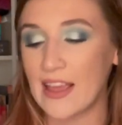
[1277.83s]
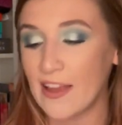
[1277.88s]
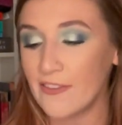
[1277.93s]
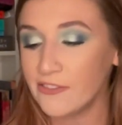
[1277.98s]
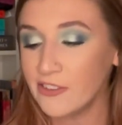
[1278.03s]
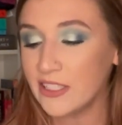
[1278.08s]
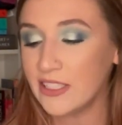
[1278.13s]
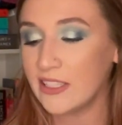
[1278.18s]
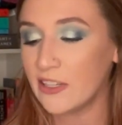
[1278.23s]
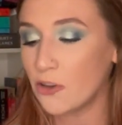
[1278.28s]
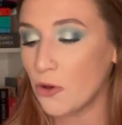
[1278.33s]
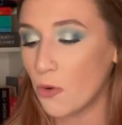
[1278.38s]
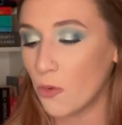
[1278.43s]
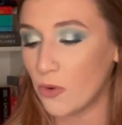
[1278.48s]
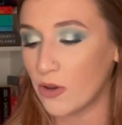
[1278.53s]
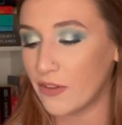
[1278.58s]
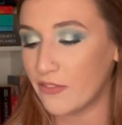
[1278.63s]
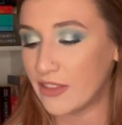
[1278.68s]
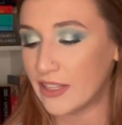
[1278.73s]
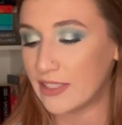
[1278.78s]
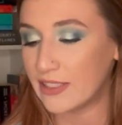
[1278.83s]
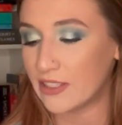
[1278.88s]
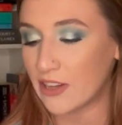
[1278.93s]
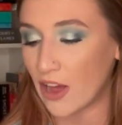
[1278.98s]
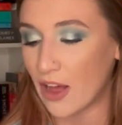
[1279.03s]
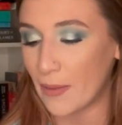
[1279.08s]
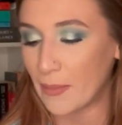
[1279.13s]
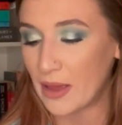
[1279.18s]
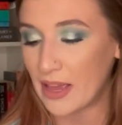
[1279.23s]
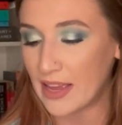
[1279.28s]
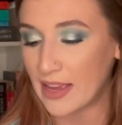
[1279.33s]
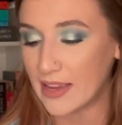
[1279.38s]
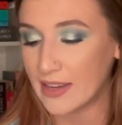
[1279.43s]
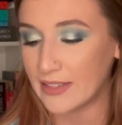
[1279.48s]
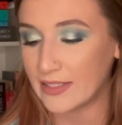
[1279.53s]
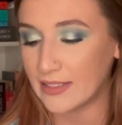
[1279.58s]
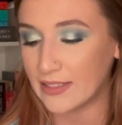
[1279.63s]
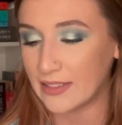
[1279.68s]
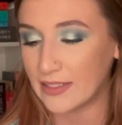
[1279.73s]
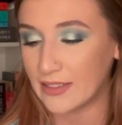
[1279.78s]
Every single one of this top
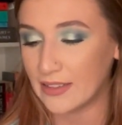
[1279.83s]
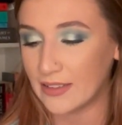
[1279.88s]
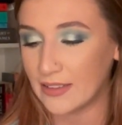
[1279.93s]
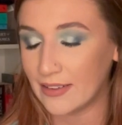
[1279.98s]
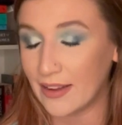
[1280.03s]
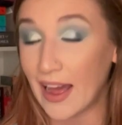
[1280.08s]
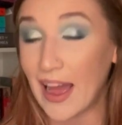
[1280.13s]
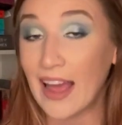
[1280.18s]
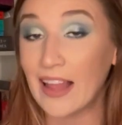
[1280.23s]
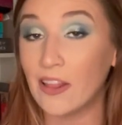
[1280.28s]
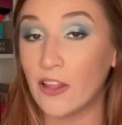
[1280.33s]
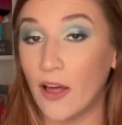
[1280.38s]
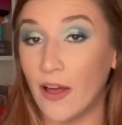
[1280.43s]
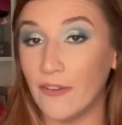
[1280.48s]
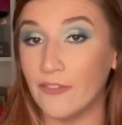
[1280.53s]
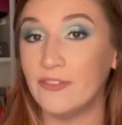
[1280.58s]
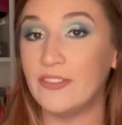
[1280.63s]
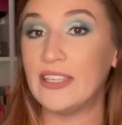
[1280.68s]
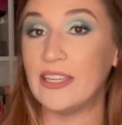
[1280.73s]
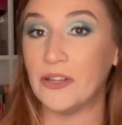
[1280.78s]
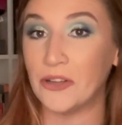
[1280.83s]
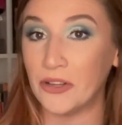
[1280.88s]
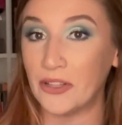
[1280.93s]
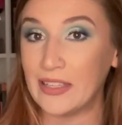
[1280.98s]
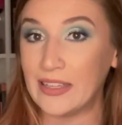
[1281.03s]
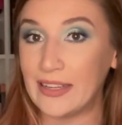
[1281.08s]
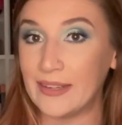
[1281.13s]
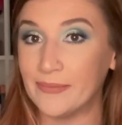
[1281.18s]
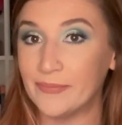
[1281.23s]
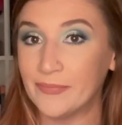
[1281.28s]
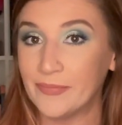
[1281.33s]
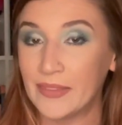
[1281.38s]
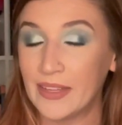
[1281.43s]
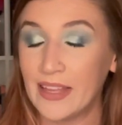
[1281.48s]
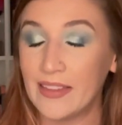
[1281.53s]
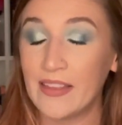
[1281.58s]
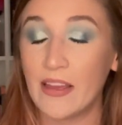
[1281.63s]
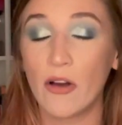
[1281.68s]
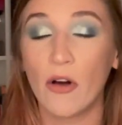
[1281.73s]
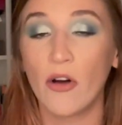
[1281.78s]
eight, I love dearly.
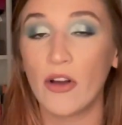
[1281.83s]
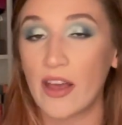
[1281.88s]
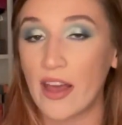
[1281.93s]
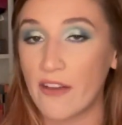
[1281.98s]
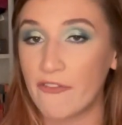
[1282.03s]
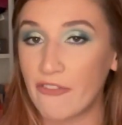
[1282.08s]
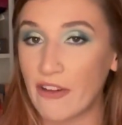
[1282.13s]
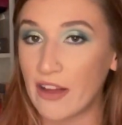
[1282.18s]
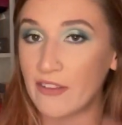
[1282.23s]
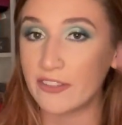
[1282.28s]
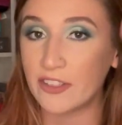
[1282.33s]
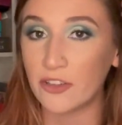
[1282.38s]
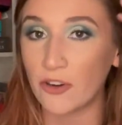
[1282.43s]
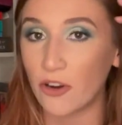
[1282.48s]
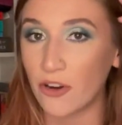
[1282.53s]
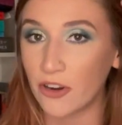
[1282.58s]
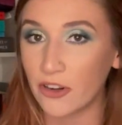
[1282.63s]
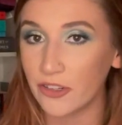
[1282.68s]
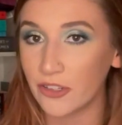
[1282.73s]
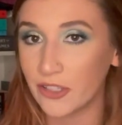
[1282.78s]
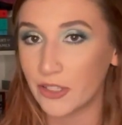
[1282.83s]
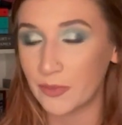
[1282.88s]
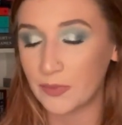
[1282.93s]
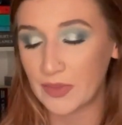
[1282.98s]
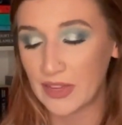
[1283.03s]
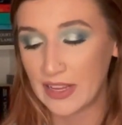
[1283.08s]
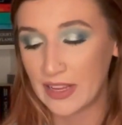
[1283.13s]
They all got 5 stars.